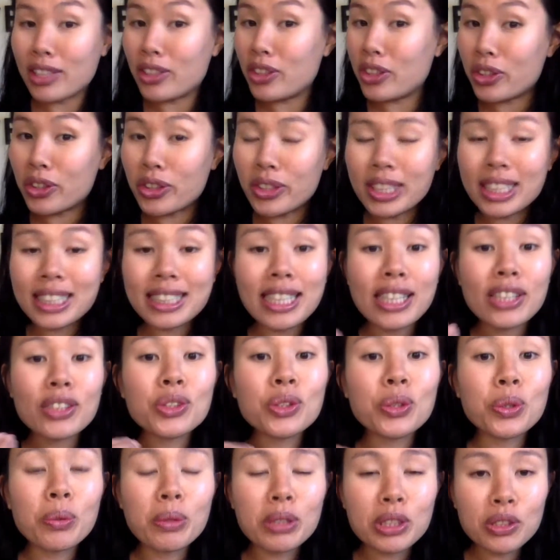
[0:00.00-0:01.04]
You can only take
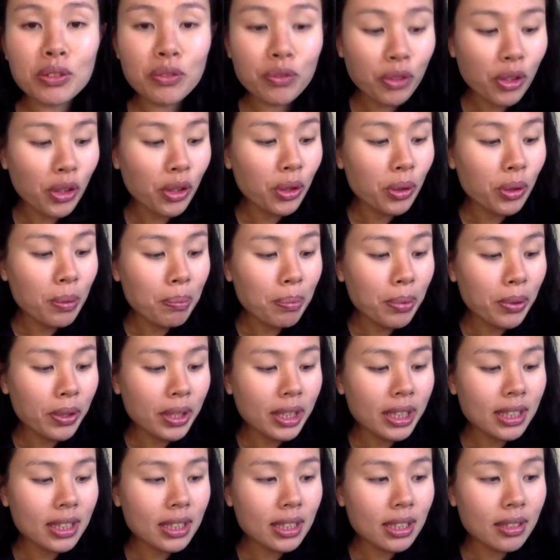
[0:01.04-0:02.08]
200 volume
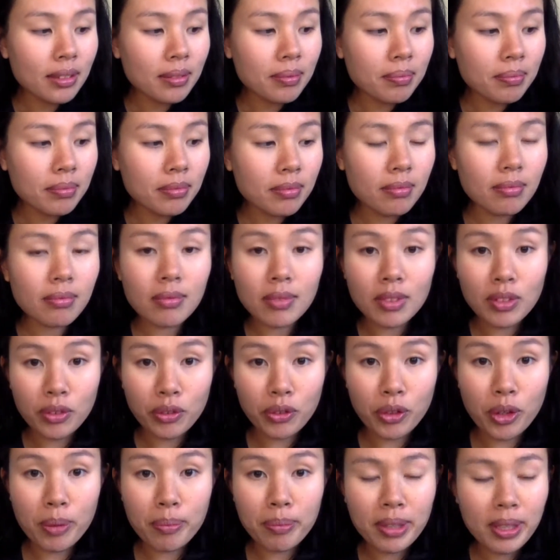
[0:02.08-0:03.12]
points
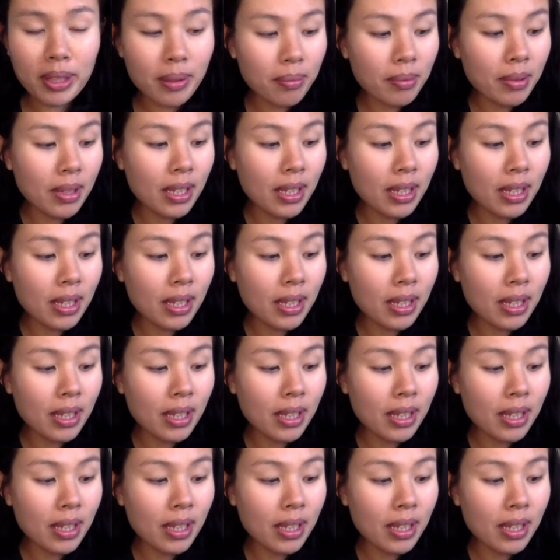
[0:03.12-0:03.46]
from them.